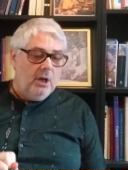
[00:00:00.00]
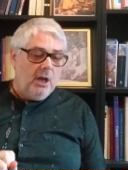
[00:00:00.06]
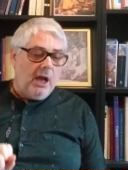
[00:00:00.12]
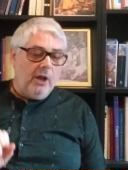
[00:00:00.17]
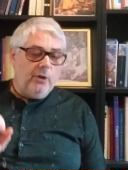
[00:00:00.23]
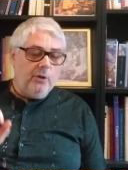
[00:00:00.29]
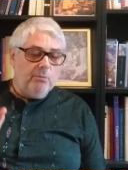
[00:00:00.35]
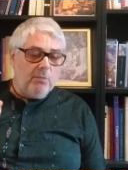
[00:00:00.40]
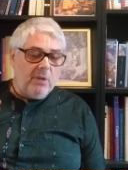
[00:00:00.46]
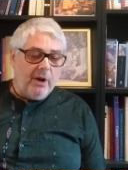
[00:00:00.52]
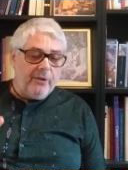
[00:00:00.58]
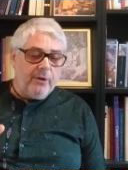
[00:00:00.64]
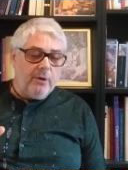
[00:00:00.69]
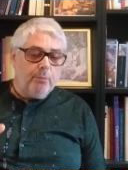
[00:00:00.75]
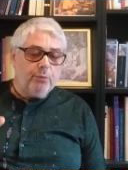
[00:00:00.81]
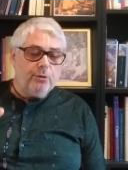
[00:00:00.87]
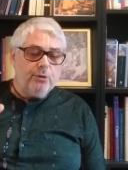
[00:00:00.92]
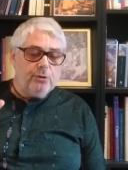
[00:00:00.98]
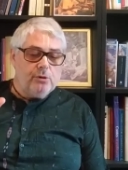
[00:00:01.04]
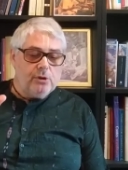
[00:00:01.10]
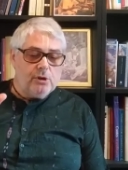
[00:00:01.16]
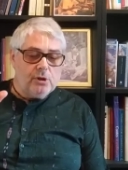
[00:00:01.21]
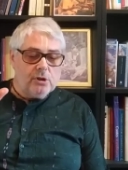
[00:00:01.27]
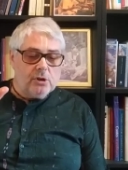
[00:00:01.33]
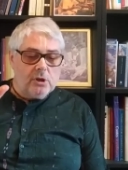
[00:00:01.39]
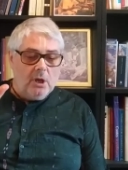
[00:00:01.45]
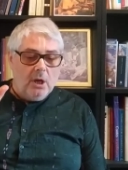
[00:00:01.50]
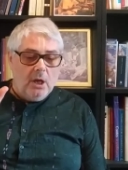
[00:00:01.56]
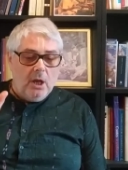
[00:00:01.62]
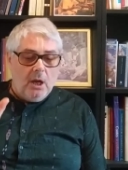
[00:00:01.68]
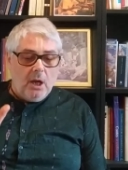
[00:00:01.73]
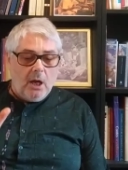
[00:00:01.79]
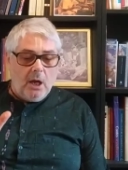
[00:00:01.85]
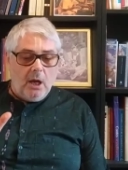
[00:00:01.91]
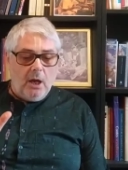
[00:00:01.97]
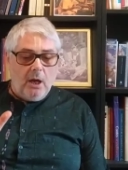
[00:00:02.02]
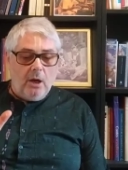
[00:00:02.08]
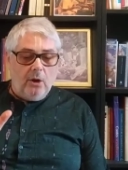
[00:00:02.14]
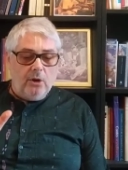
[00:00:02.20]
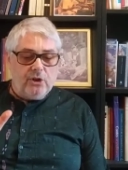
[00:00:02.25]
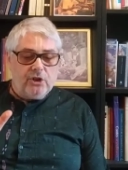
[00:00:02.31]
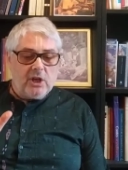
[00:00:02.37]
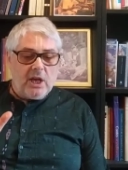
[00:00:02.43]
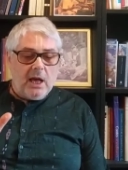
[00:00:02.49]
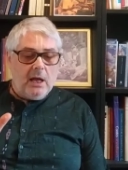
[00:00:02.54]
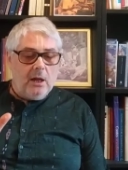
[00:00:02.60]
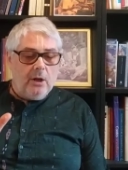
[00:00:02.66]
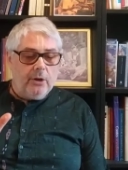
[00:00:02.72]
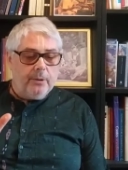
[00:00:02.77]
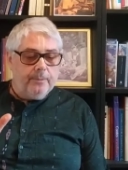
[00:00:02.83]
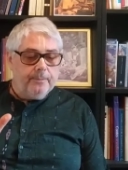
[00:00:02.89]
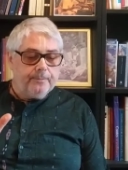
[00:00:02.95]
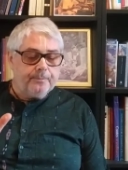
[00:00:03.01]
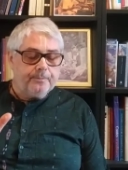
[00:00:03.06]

and the mother produces uh, a child